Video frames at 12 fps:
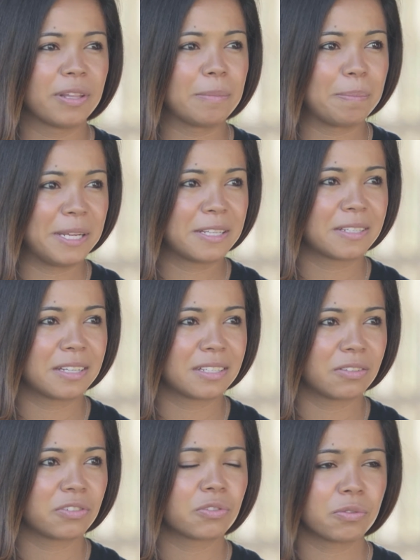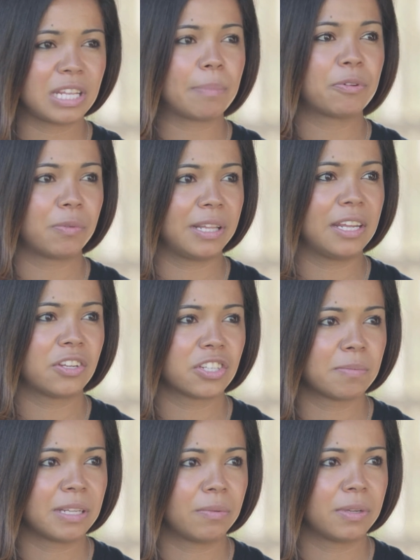than pizza. It's those type of
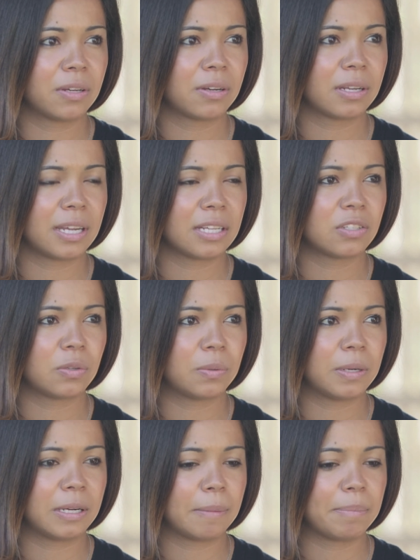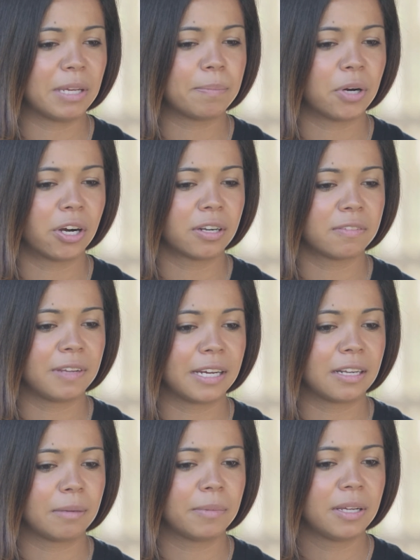relationships that we get to be a part of,
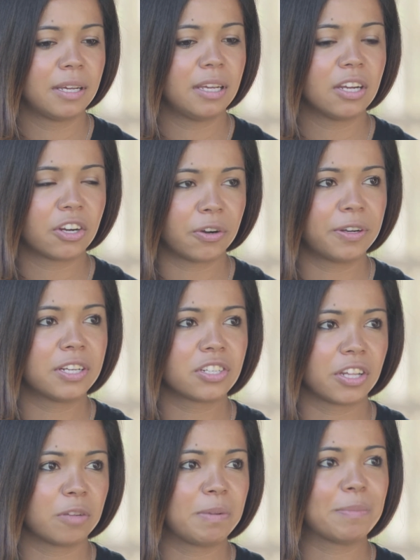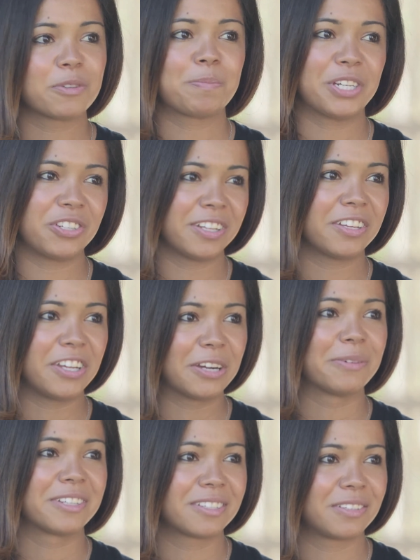and encourage other people, especially the
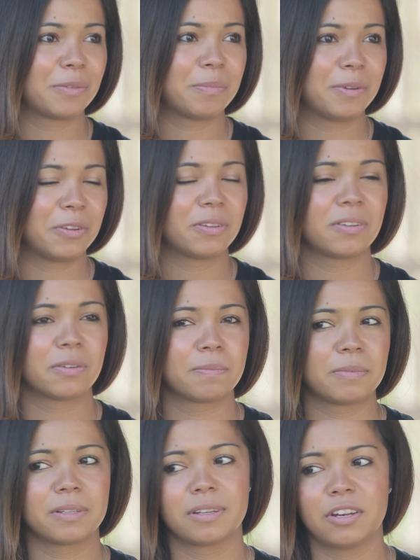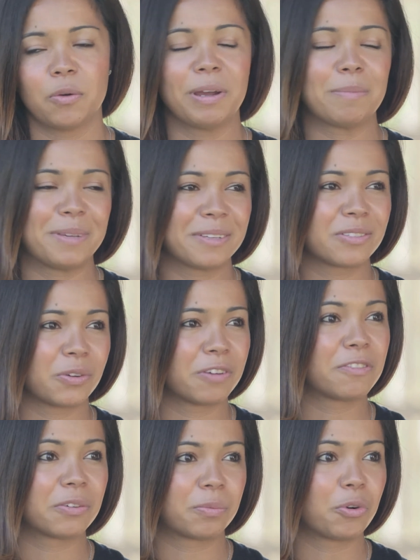young ones, to be, in a way, be a sort
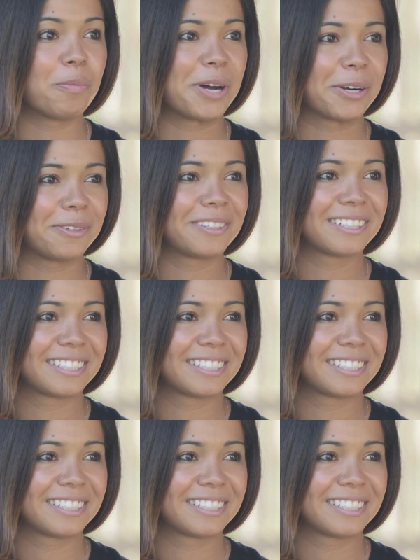of a role model.